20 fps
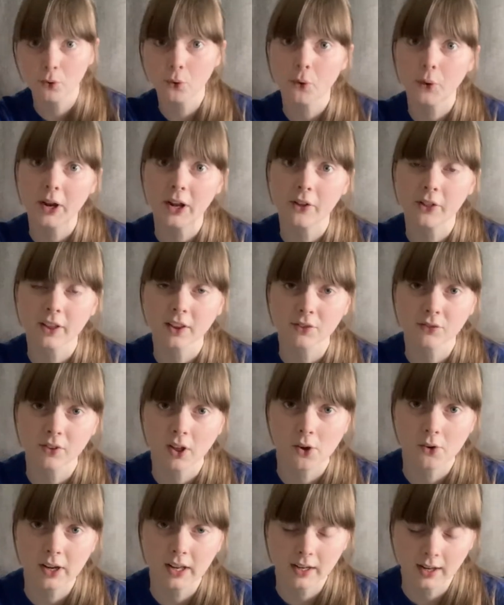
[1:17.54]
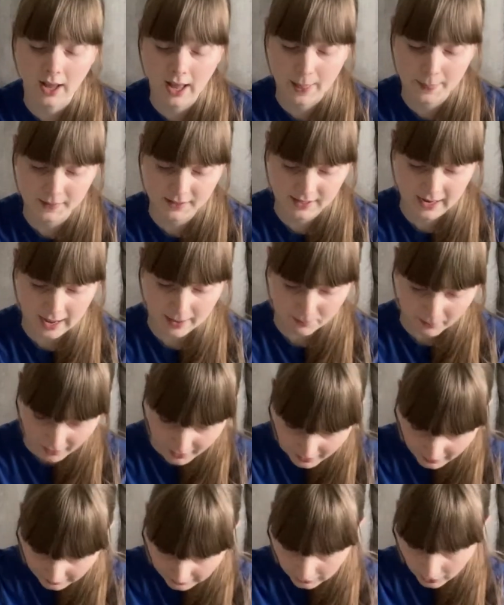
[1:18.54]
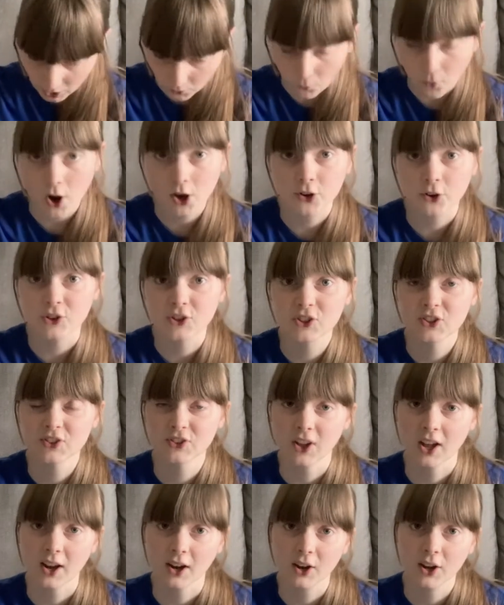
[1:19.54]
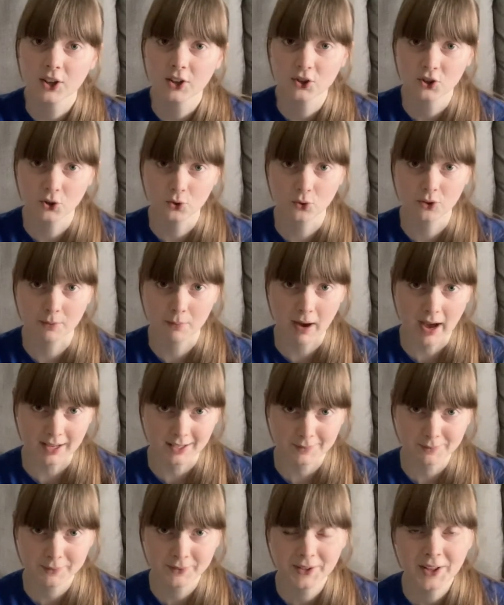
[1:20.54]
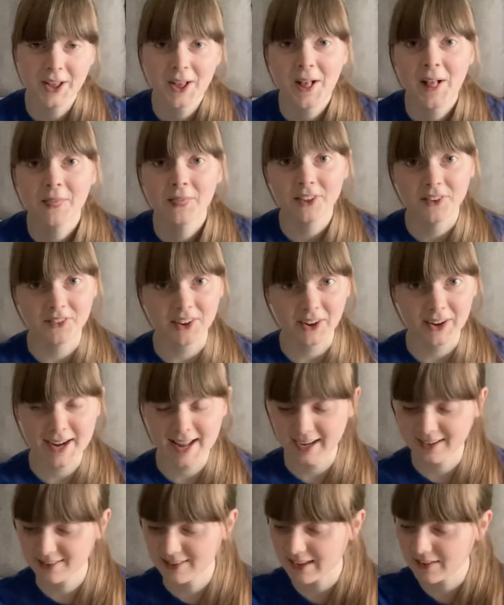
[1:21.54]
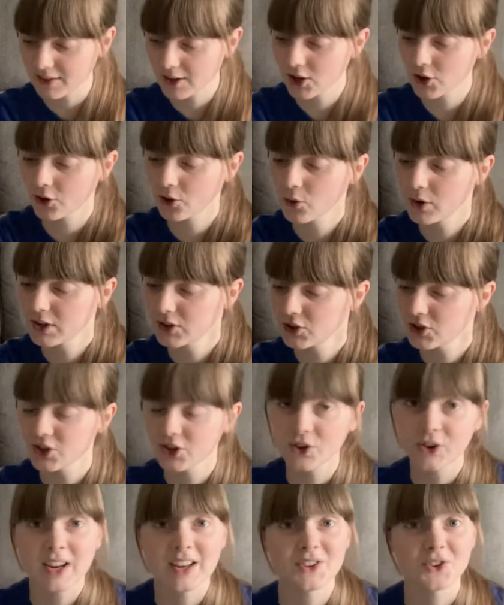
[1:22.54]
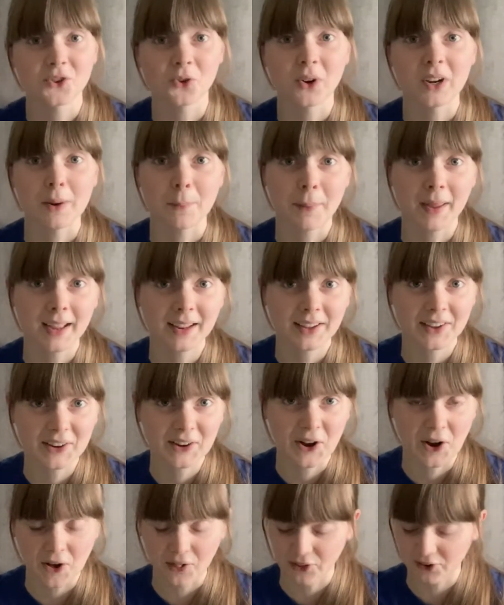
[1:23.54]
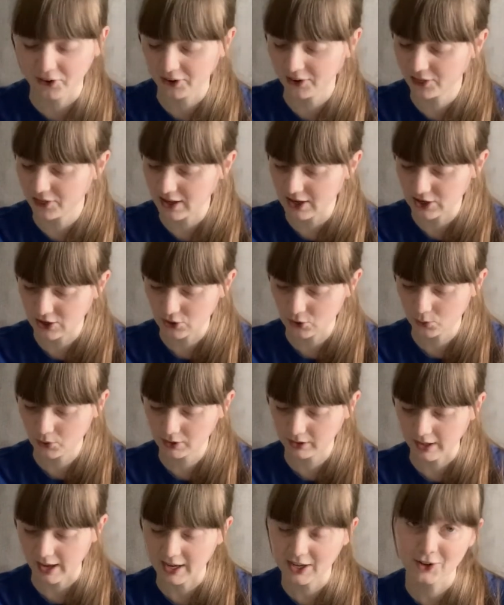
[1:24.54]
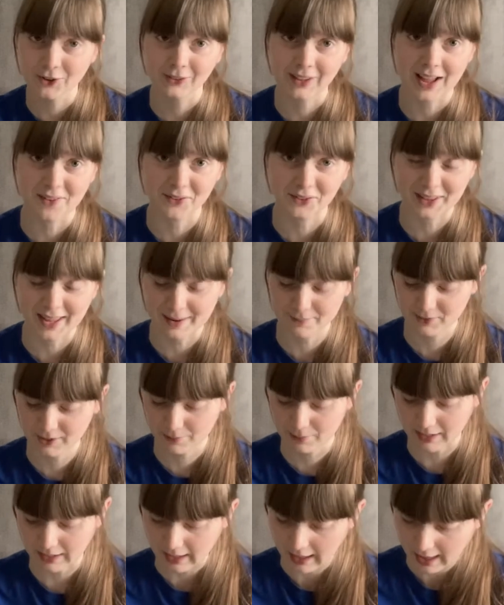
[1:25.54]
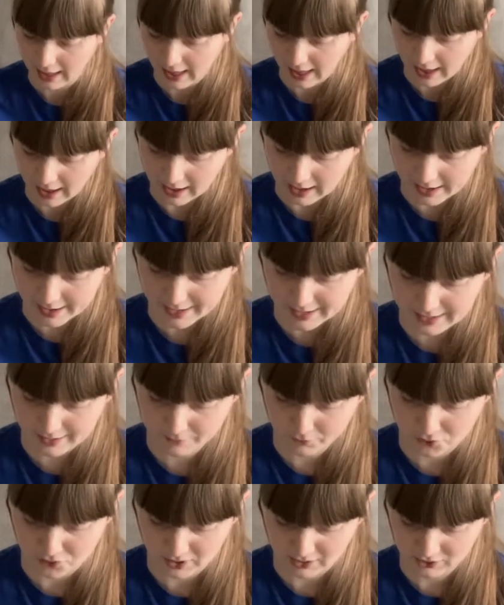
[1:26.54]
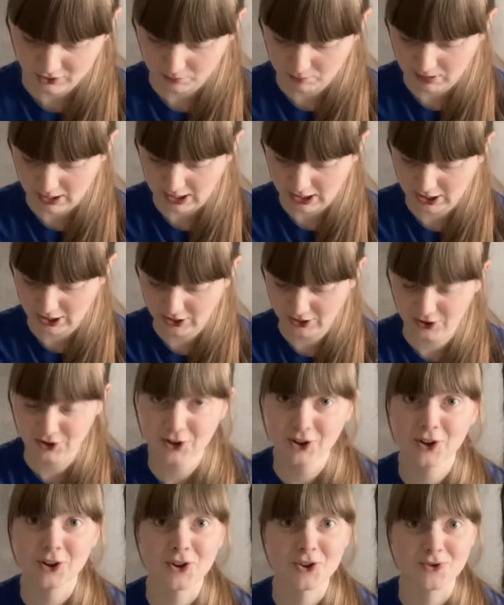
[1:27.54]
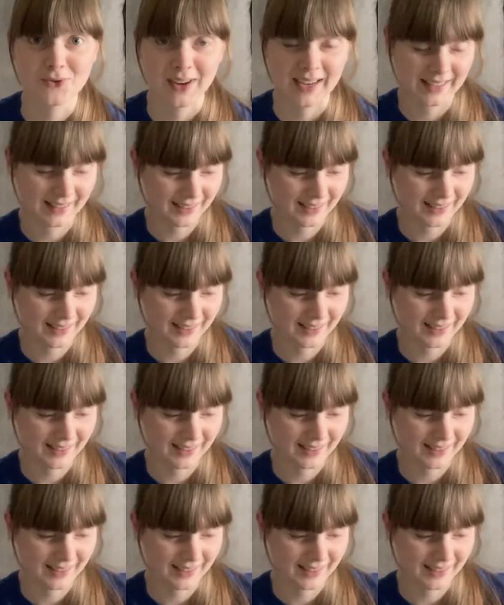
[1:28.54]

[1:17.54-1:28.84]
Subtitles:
oil is floating on the top and our water sunk to the bottom. The very next thing that you're going to do is you're going to pick a color that you would like your lava lamp to be. I am going to pick green.